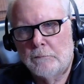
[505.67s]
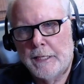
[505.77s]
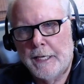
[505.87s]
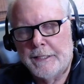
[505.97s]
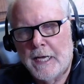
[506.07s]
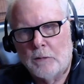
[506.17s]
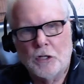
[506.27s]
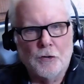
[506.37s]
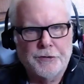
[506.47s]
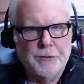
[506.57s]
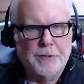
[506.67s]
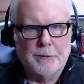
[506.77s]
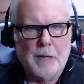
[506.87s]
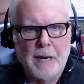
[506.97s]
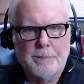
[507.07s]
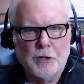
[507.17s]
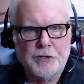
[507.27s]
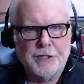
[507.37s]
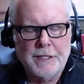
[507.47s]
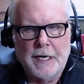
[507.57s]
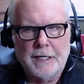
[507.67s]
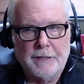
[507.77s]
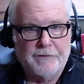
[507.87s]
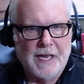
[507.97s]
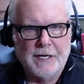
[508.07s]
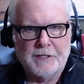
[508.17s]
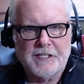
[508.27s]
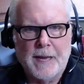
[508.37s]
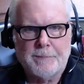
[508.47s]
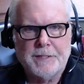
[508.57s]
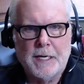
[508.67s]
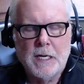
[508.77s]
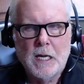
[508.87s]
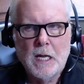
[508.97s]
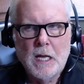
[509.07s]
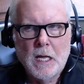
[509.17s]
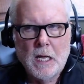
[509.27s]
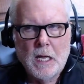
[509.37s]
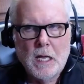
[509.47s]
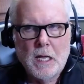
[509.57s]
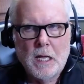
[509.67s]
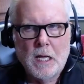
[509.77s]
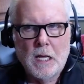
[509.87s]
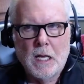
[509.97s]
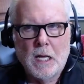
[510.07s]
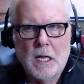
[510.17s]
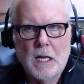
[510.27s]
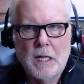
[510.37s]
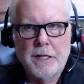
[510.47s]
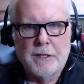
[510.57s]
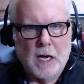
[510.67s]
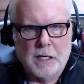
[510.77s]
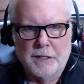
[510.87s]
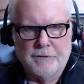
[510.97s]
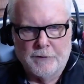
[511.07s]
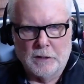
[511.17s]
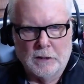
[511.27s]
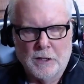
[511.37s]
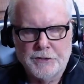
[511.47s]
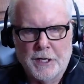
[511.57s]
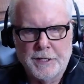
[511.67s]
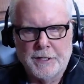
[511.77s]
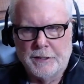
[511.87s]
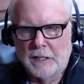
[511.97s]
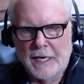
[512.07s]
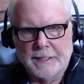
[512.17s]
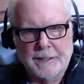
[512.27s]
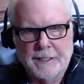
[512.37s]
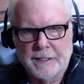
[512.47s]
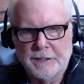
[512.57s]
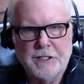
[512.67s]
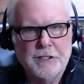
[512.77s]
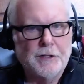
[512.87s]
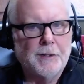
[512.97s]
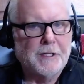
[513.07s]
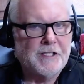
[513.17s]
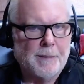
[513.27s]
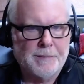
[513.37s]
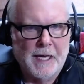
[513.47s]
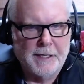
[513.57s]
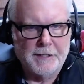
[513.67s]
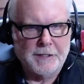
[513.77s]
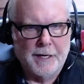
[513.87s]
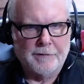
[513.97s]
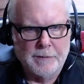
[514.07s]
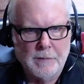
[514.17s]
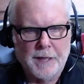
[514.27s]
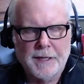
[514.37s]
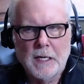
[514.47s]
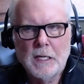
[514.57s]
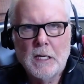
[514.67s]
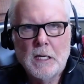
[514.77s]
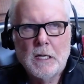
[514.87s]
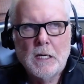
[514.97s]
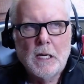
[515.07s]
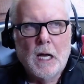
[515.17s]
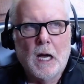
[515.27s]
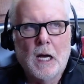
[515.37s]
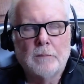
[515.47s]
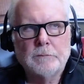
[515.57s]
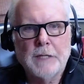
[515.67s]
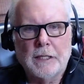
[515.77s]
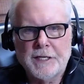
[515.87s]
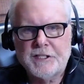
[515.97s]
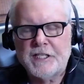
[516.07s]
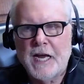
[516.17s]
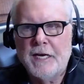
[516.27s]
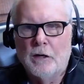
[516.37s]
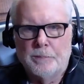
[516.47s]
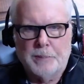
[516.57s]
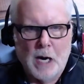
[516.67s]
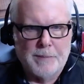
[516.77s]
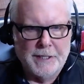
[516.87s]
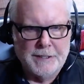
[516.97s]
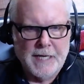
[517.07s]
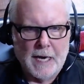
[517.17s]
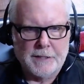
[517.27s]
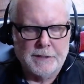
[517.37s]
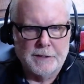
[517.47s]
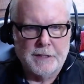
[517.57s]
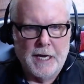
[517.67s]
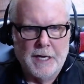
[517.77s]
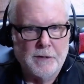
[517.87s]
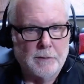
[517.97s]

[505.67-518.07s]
that will go through to the right person, and if they accept it, they're not going to foreclose on you. They're likely to continue to accept that each and every month. Now, let's say you owe property taxes and